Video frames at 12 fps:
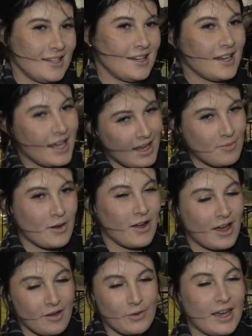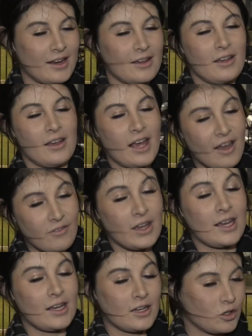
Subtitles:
And him and I, we have an